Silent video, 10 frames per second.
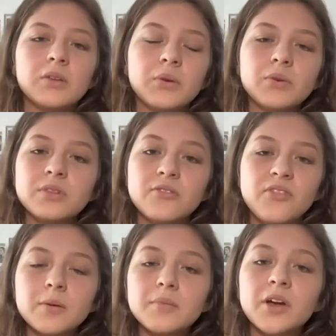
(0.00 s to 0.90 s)
to
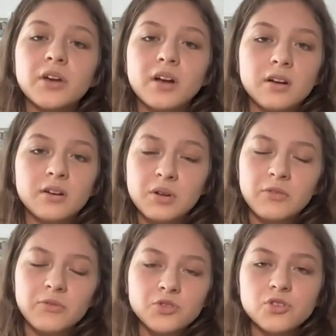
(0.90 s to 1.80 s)
define my
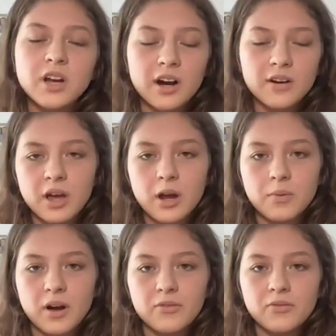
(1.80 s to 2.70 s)
future career
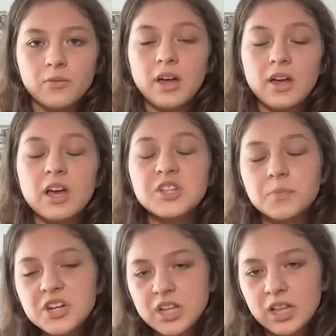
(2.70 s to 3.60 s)
path,
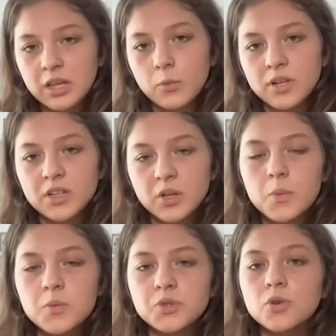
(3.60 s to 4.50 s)
especially when it
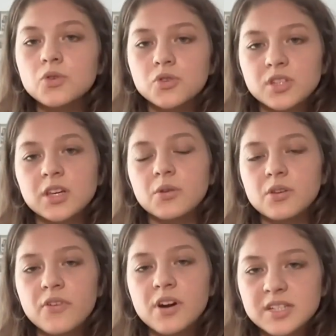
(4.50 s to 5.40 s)
comes to choosing
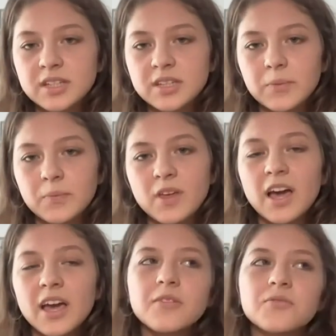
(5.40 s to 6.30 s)
university.
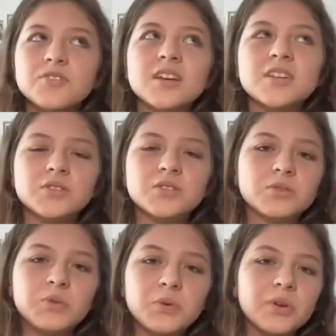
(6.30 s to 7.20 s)
I have just
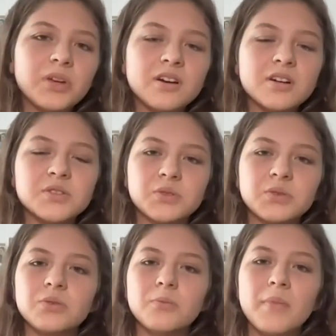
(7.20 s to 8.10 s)
2 years
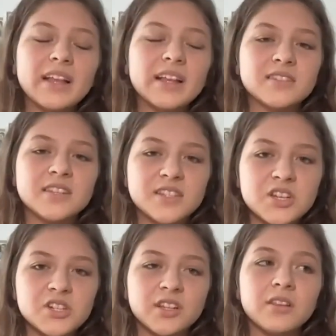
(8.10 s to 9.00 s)
to make that
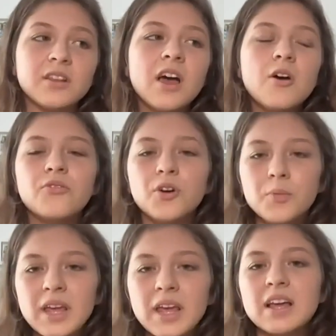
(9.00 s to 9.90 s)
decision. And for
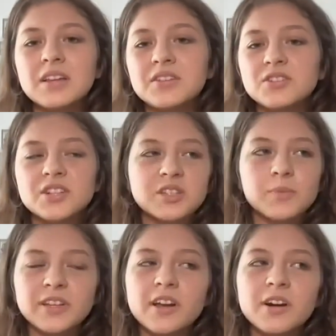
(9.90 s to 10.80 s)
me,
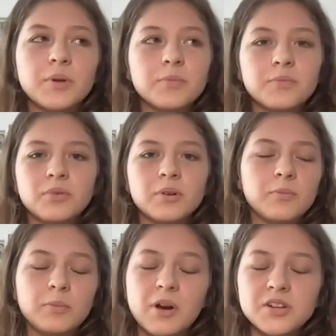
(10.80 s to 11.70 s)
interdisciplinary
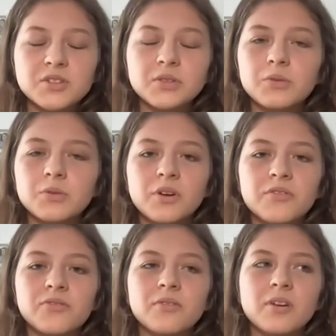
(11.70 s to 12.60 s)
person
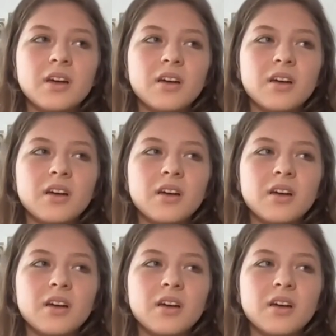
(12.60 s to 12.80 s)
with